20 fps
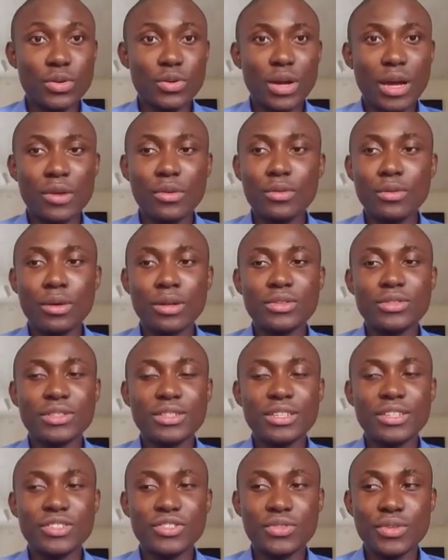I don't want to
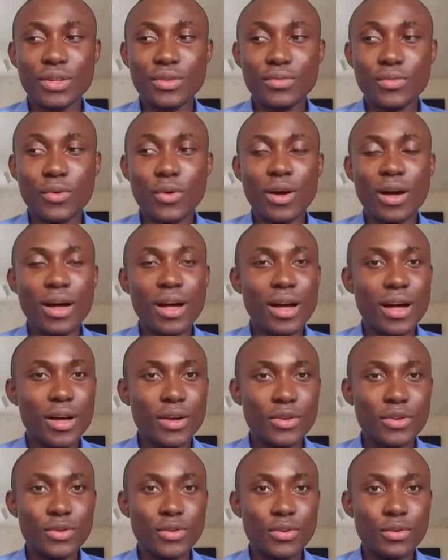say the strength for
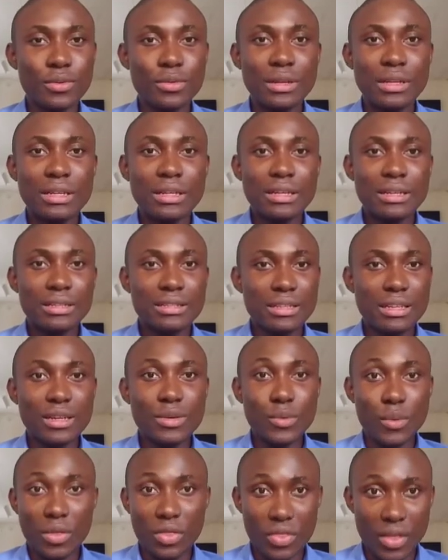her,
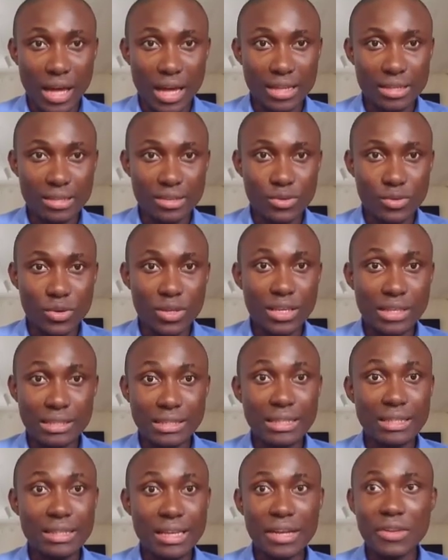dealing with that,
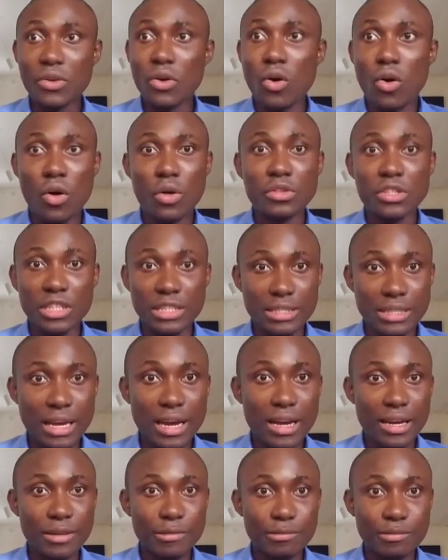kissing that all the
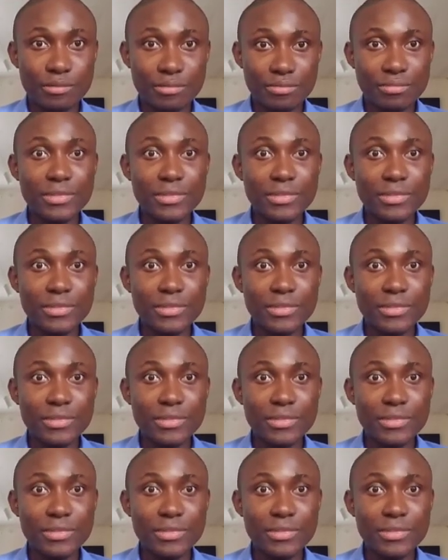time.